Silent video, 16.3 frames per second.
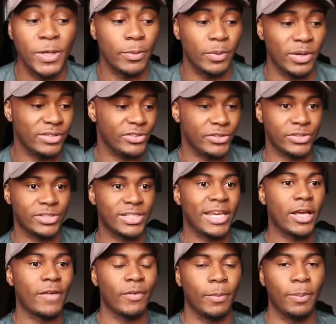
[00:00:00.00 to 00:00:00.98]
people literally just
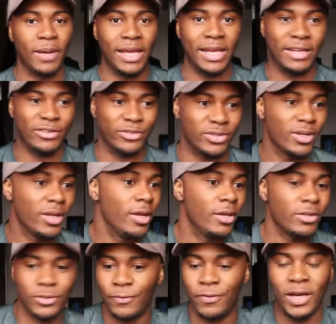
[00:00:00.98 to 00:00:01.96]
take off a plate and
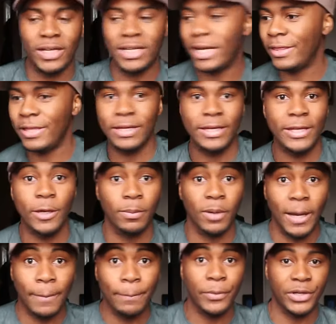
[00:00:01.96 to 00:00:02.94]
just find anything
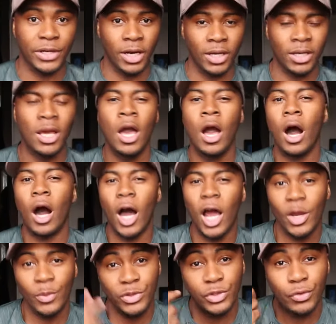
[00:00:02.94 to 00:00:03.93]
nearby and put it on.
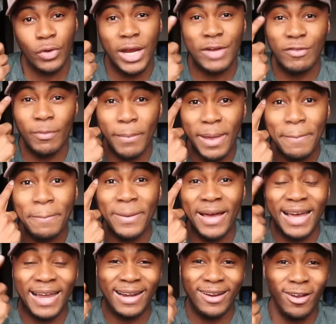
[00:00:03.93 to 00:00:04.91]
I would try and remember
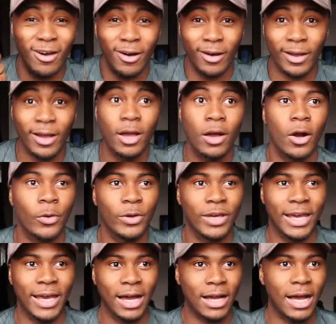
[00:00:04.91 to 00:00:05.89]
and log,
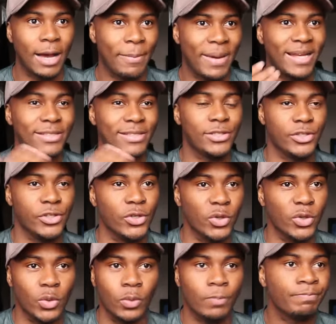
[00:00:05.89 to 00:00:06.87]
okay, I managed to
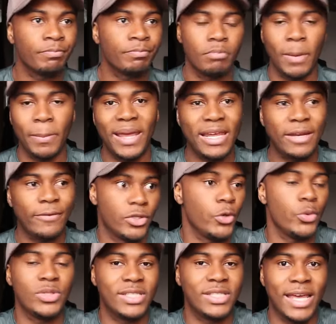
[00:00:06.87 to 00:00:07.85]
do my main
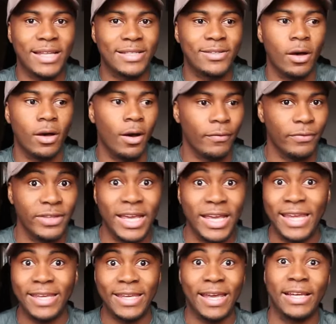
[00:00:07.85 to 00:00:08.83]
2 sets of the
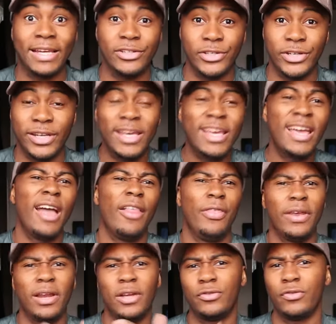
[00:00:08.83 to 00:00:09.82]
80 kg,
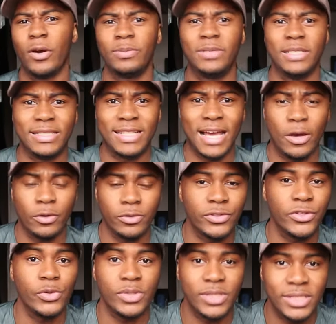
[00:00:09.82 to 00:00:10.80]
then I dropped it down
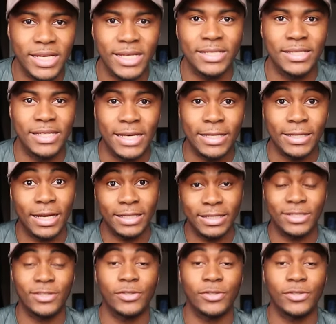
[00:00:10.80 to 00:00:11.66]
to 60 and then I did